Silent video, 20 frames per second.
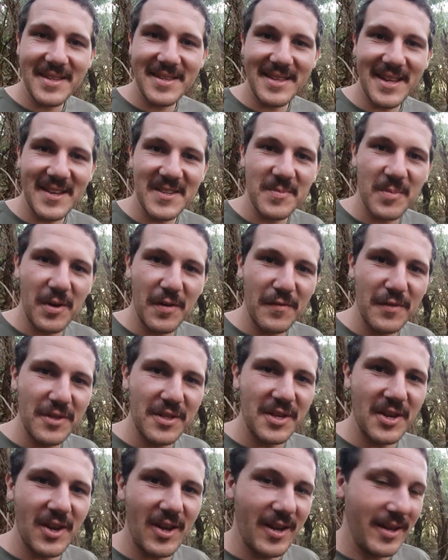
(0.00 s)
is our spot for
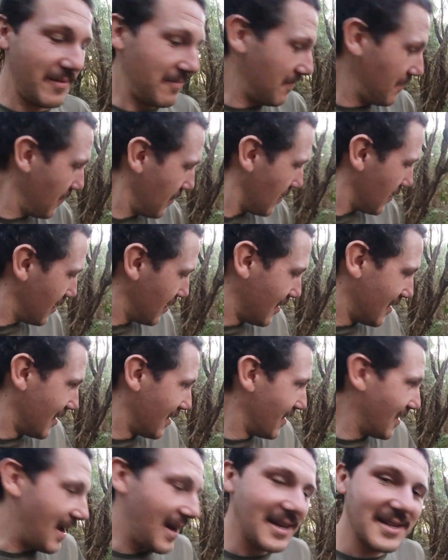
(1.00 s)
tonight.
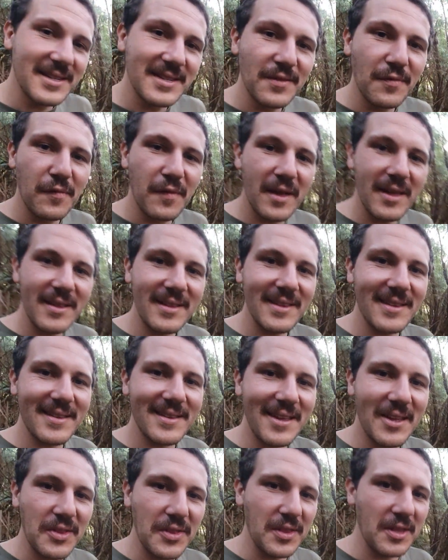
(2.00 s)
Actually fairly
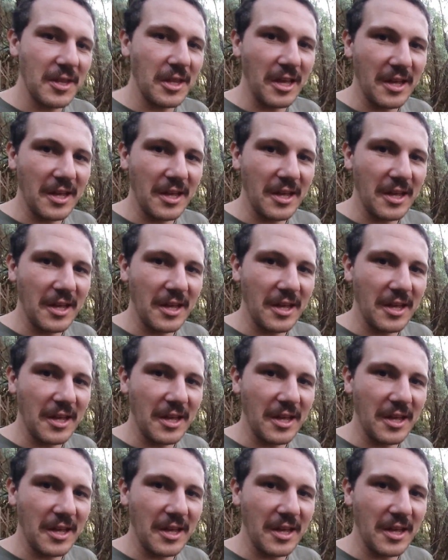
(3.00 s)
stealthy,